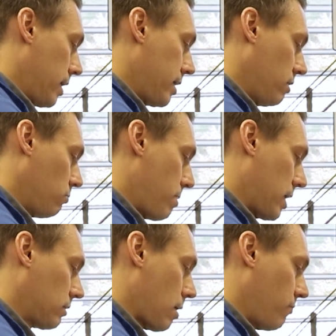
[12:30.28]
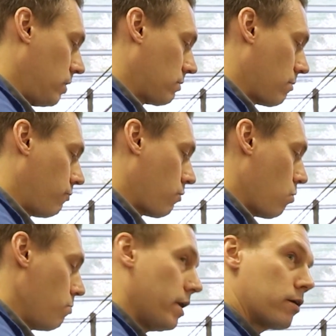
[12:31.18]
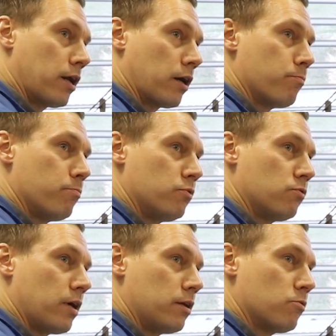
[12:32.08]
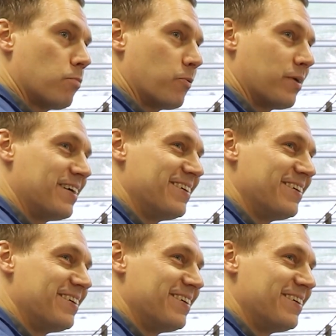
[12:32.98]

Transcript: And then it's backed up with some foam here. Can I stab this, by the way?